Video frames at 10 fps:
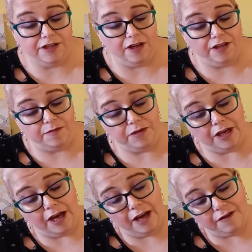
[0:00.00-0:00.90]
item we
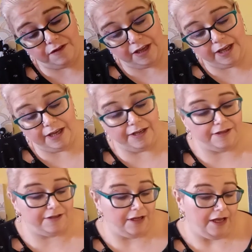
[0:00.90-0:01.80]
have
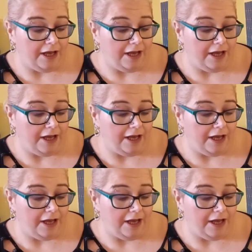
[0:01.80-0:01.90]
is